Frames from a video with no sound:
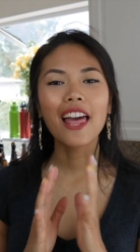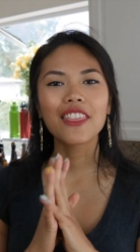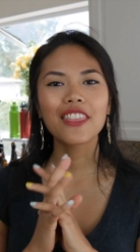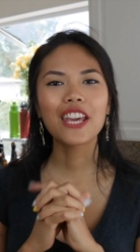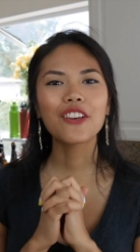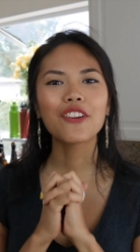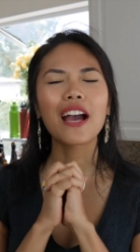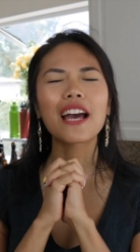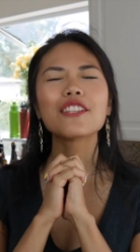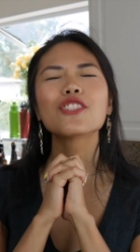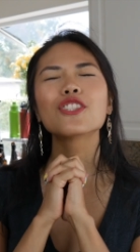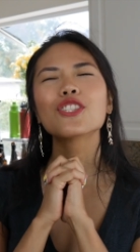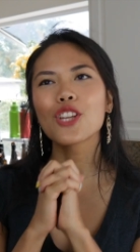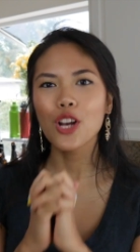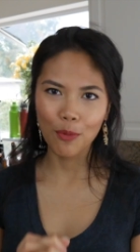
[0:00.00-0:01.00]
Thank you guys
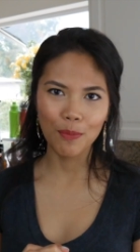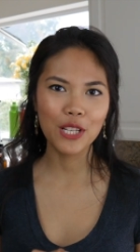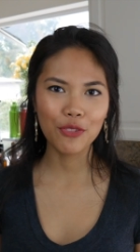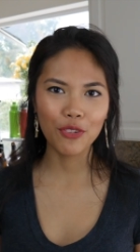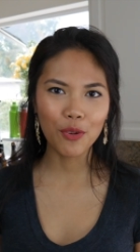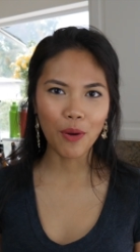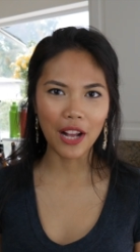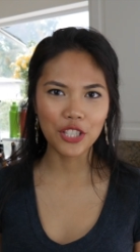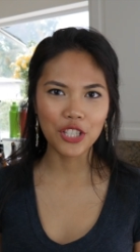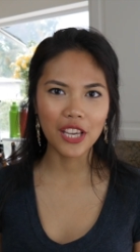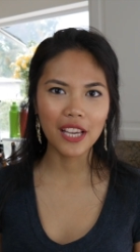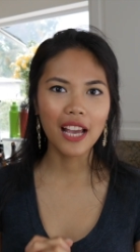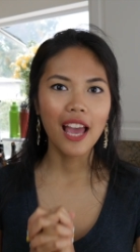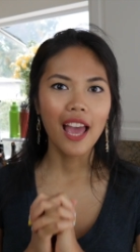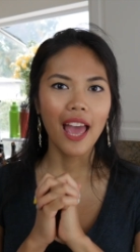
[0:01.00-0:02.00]
so much for
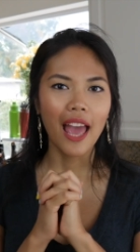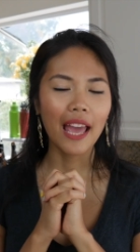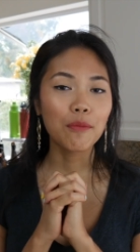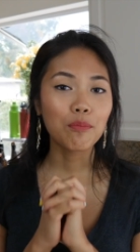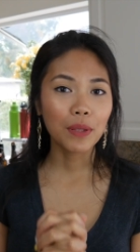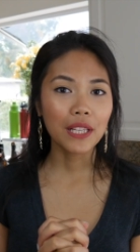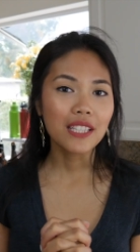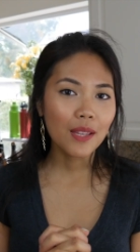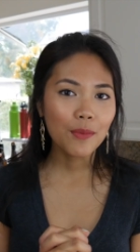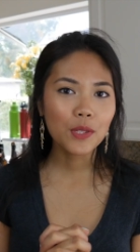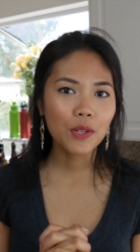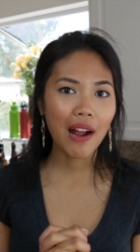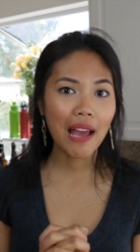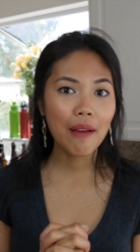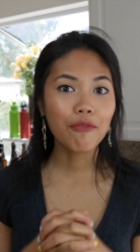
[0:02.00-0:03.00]
watching, and please
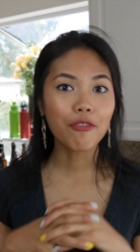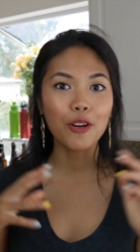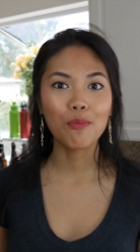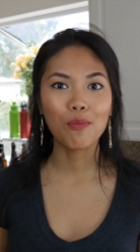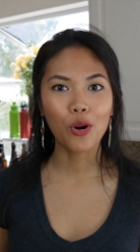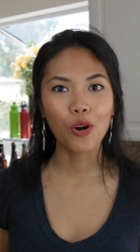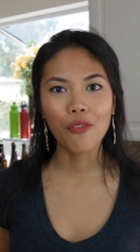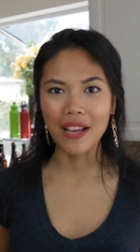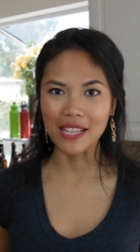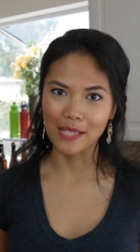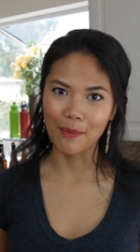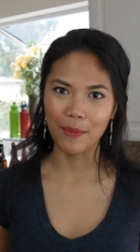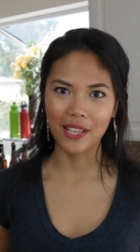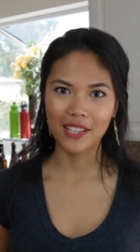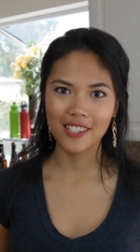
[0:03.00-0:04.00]
subscribe for more
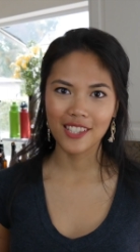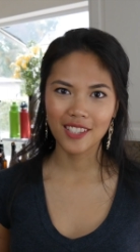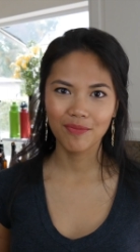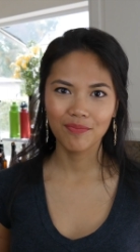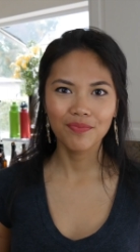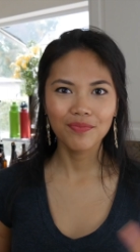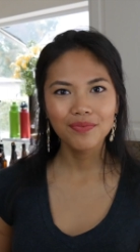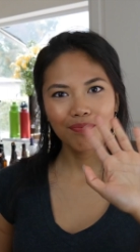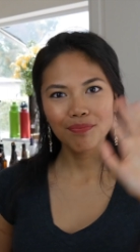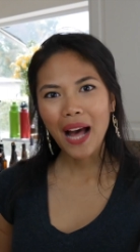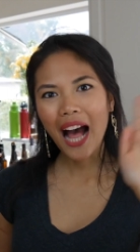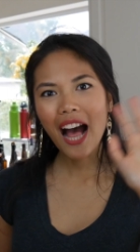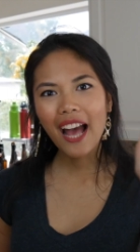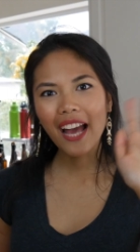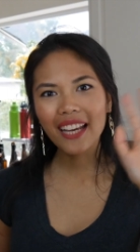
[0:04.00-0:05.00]
recipes.
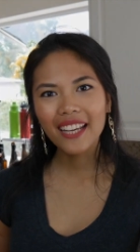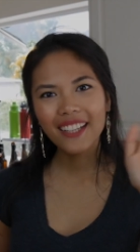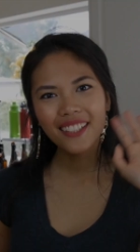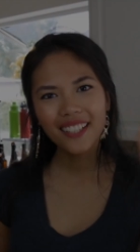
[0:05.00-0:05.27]
Bye!